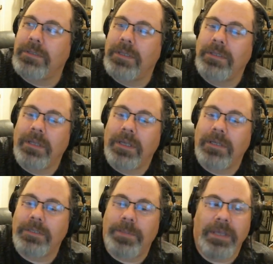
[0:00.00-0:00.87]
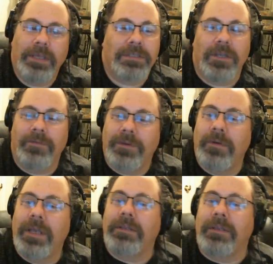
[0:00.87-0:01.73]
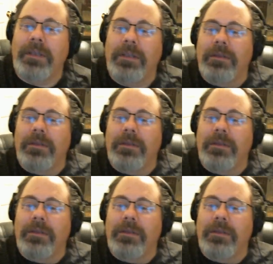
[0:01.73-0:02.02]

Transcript: and that is pain is self-correcting.